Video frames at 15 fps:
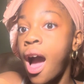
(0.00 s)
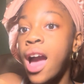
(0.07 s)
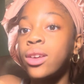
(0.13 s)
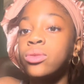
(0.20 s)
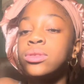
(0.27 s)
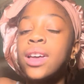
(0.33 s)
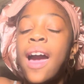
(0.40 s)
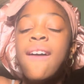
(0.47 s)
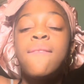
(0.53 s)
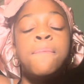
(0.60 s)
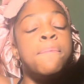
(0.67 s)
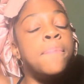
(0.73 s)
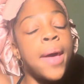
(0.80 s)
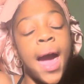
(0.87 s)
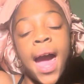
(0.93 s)
I used to
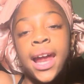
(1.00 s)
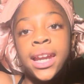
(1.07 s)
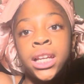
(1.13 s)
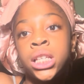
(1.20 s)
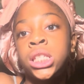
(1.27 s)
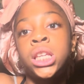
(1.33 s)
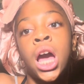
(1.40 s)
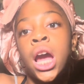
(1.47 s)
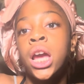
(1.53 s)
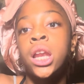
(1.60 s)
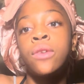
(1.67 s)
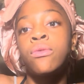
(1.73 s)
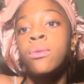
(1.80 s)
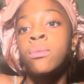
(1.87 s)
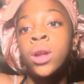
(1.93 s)
have bad anxiety
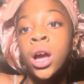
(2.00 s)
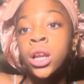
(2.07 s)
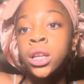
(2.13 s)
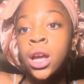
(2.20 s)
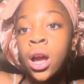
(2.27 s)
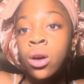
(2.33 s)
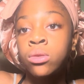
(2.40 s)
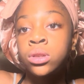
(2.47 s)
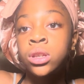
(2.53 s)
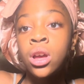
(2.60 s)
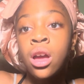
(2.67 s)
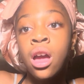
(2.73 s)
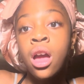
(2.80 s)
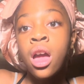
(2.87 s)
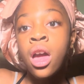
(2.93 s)
from lockdowns.
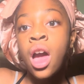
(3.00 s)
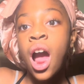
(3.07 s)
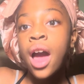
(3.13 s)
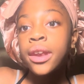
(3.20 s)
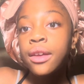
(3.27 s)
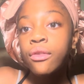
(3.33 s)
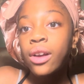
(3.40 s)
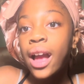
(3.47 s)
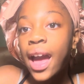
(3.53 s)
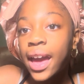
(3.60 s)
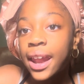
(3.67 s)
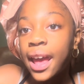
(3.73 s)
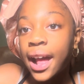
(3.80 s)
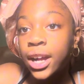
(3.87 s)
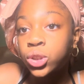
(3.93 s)
I never had
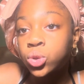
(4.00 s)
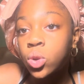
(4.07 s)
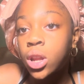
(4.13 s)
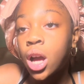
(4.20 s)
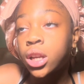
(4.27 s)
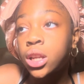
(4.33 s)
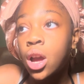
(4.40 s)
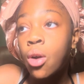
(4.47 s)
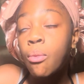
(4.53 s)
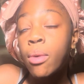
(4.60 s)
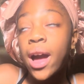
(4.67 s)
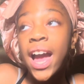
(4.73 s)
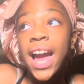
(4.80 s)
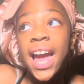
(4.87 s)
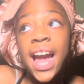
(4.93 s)
an actual lockdown, but
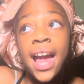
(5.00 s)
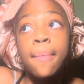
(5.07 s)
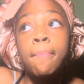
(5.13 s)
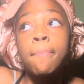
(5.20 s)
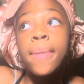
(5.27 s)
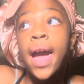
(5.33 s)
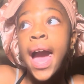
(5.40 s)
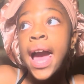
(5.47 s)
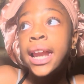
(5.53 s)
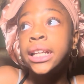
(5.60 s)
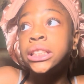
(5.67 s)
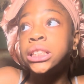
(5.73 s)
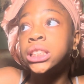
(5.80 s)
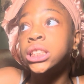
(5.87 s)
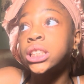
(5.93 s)
I had bad
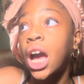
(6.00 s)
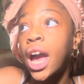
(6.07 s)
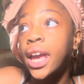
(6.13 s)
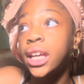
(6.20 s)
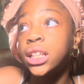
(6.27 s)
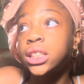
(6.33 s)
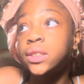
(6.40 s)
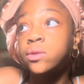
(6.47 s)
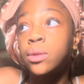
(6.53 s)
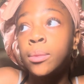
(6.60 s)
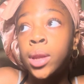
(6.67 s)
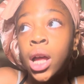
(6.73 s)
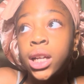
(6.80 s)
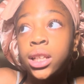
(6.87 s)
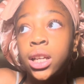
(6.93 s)
anxieties from
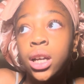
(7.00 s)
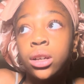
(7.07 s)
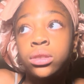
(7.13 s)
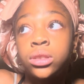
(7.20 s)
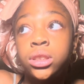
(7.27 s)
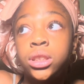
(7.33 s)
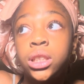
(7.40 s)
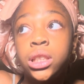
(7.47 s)
lockdowns.